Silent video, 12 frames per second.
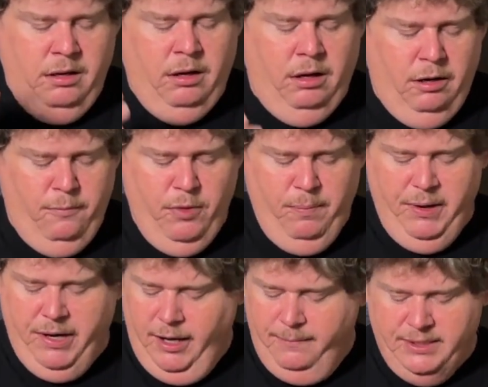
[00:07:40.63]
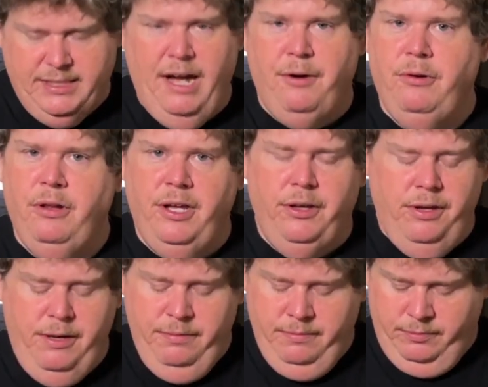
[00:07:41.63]
The pickups sound really
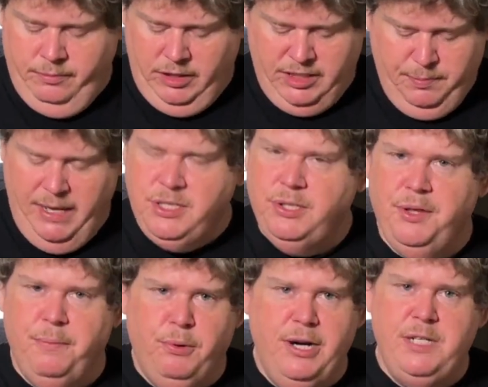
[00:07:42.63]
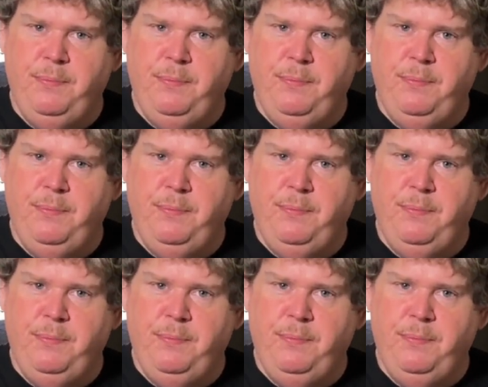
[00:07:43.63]
good, especially the bridge